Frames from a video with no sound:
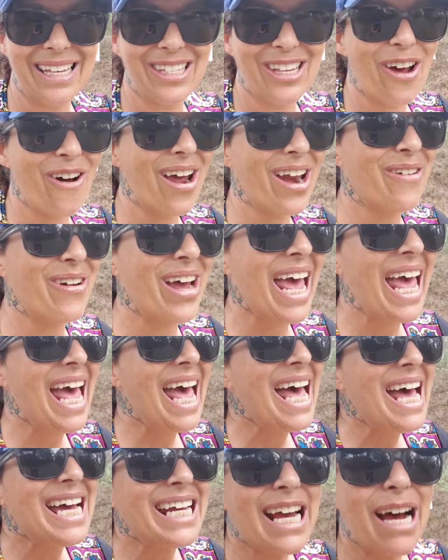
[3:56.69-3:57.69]
So anyway,
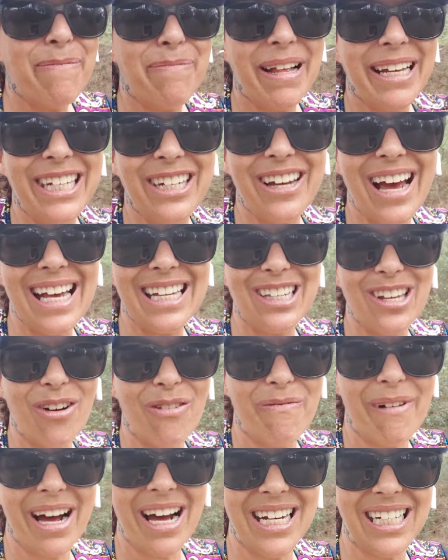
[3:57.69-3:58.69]
God bless you guys
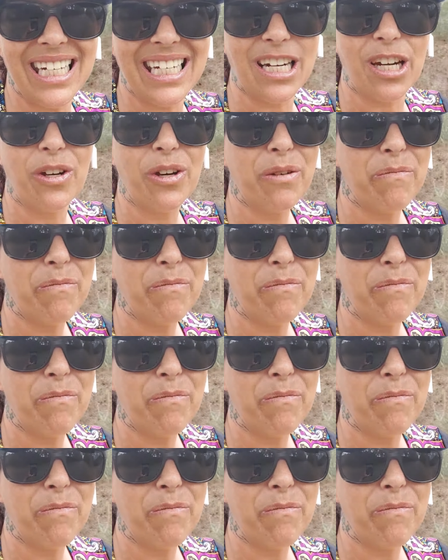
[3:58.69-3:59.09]
so much.